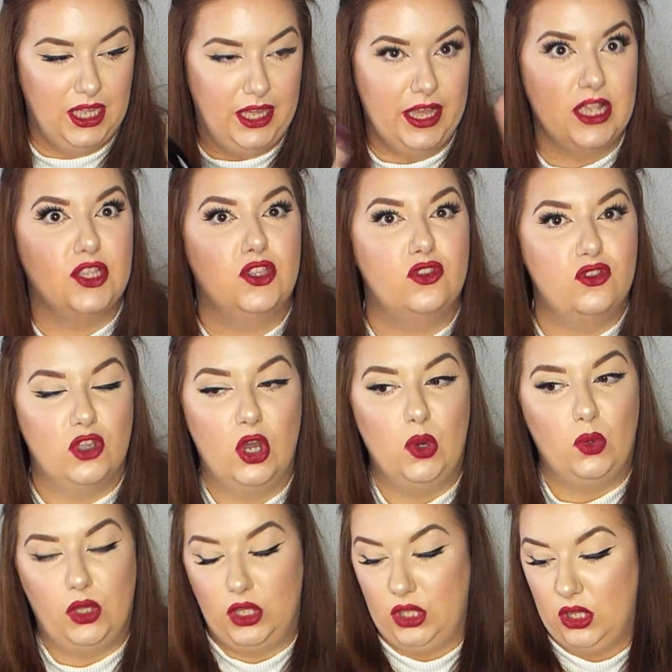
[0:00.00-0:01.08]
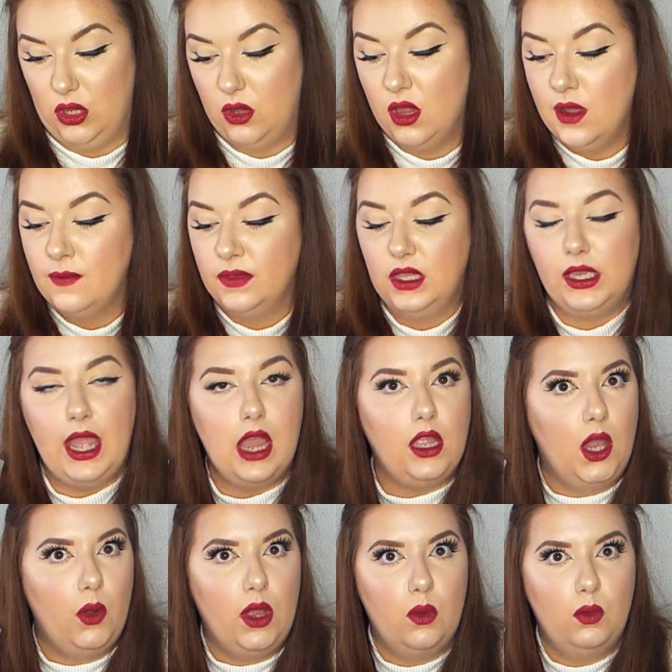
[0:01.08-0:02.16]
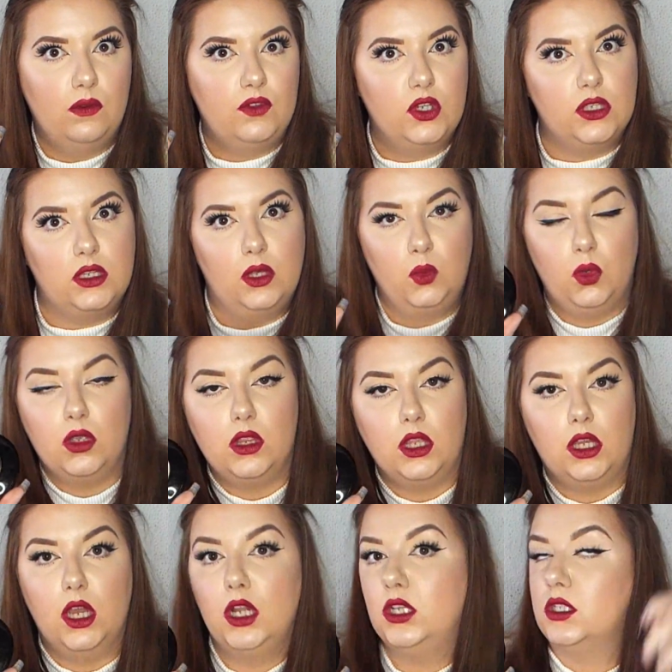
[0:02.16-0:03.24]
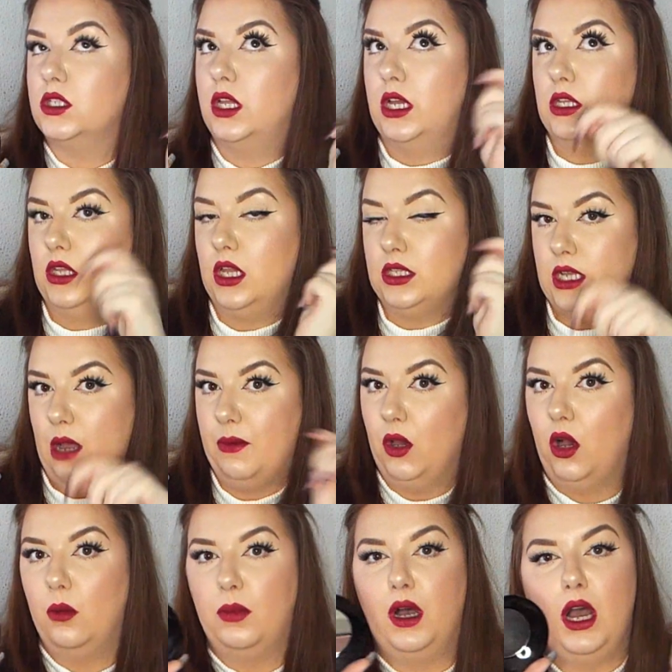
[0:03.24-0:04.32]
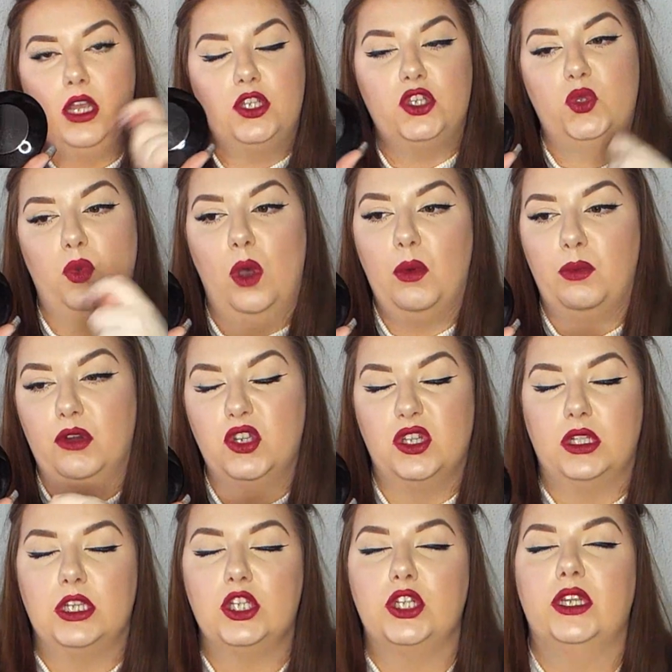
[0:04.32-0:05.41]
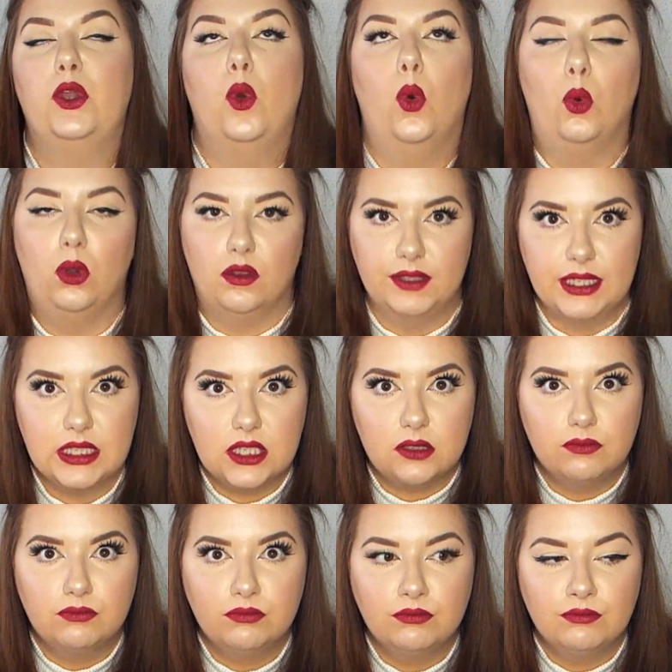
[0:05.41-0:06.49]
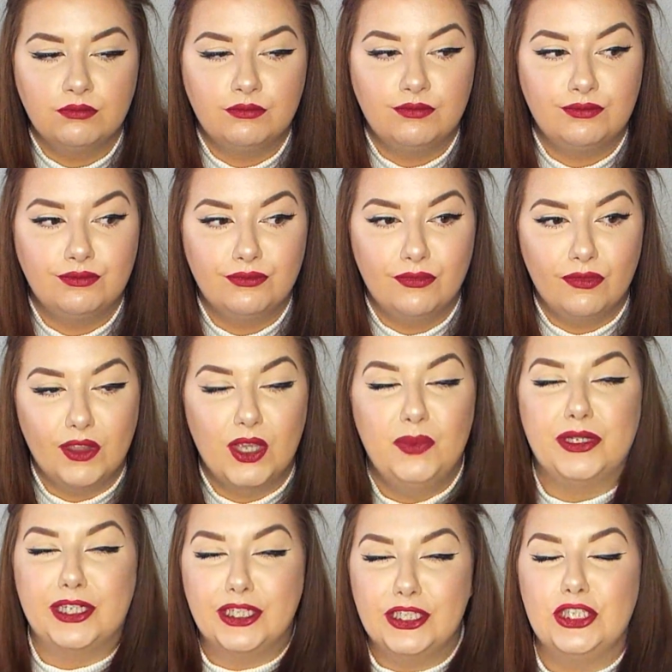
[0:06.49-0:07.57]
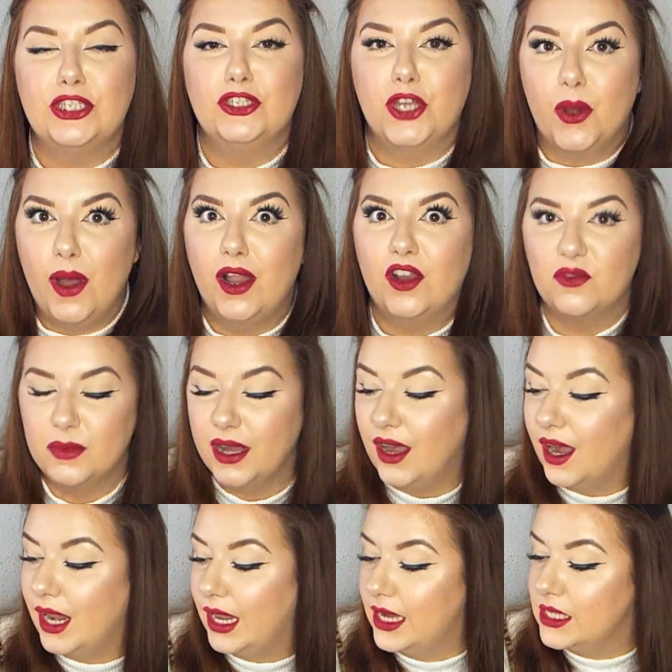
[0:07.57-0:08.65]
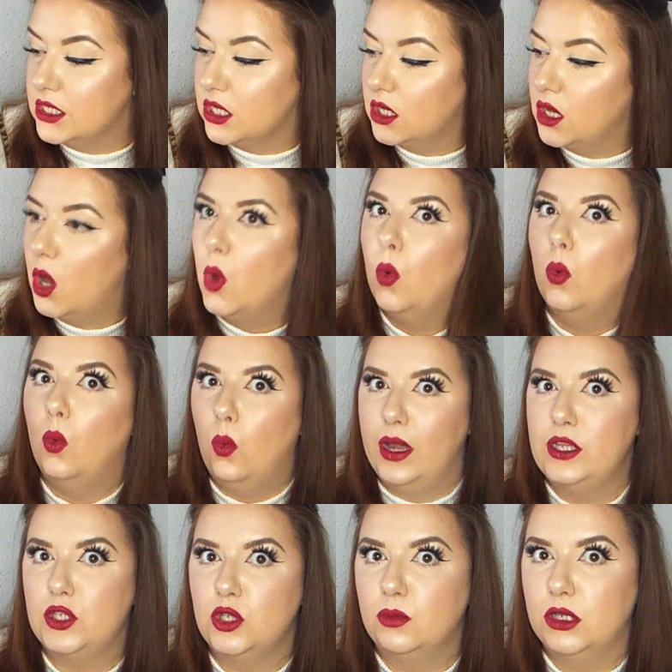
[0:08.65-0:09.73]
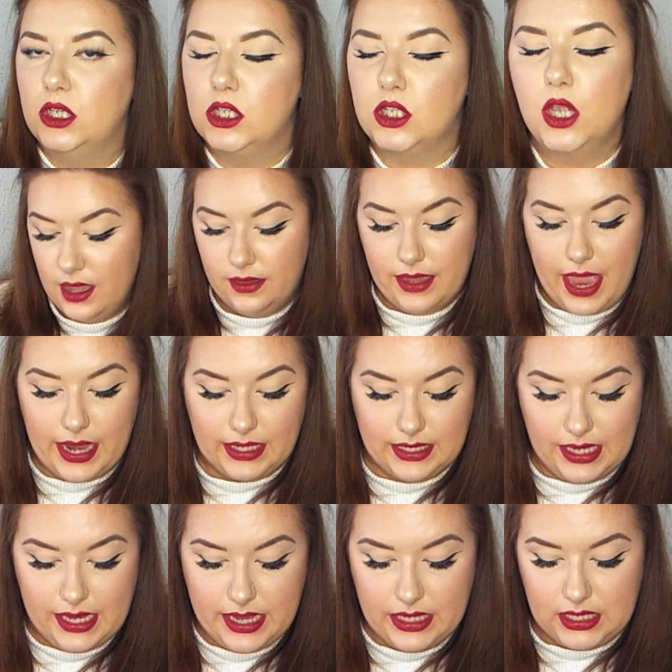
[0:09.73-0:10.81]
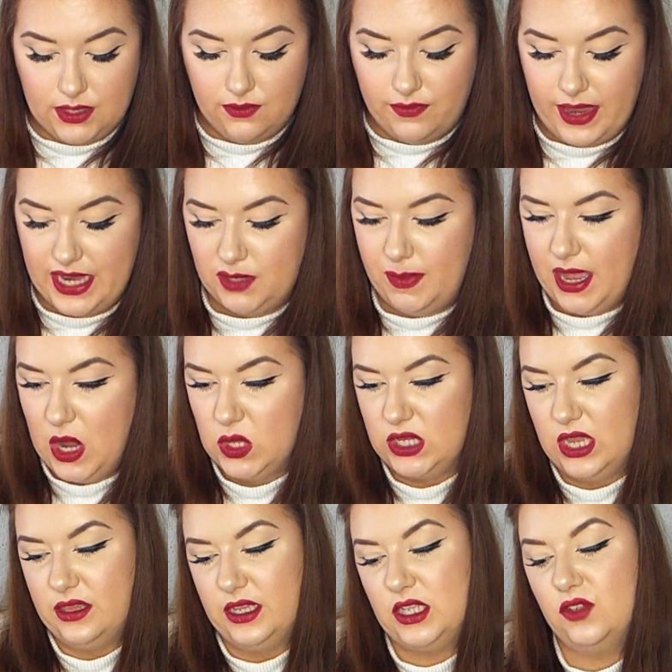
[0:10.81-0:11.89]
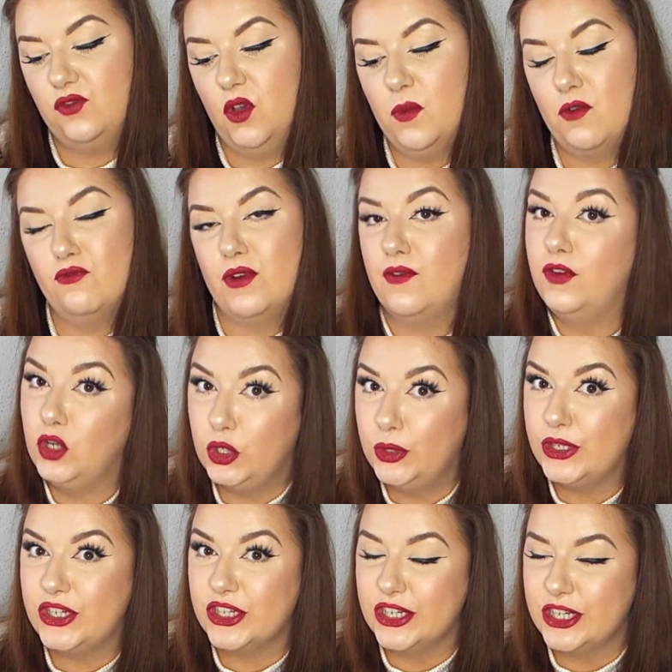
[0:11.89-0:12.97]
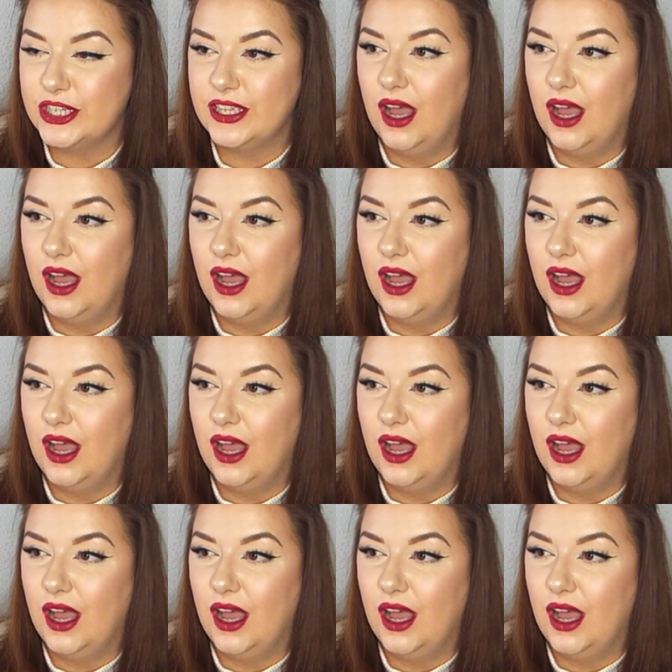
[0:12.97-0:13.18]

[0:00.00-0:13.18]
It's so cute. You can go in with just like one of the colours and then dab it on, but I just swam a brush in literally all of it because, you know, I love my highlighter way too much. Next is some face powder, and this is from Revolution.